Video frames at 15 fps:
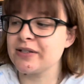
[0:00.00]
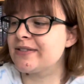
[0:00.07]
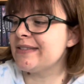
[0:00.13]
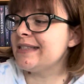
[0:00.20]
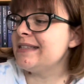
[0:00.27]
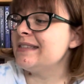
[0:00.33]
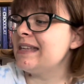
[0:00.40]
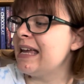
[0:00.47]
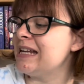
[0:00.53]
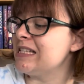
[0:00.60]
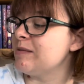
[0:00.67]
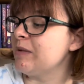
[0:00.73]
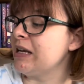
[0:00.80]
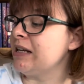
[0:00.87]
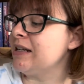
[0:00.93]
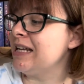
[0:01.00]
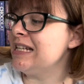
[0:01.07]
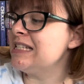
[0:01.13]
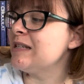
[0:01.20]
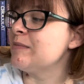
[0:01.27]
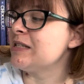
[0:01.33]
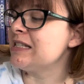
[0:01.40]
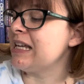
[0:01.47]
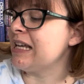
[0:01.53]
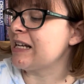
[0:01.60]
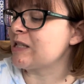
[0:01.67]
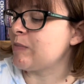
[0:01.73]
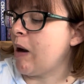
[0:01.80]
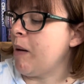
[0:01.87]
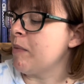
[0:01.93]
This is the Intimacy
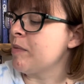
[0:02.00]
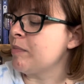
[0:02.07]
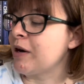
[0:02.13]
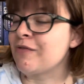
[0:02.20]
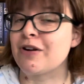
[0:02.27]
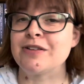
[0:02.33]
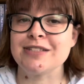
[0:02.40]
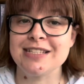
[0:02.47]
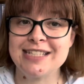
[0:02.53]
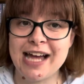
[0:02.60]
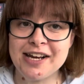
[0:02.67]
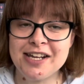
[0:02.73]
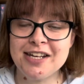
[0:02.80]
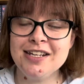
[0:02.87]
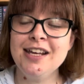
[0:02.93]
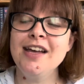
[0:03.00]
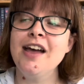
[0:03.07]
Experiment by Rosie Dannon.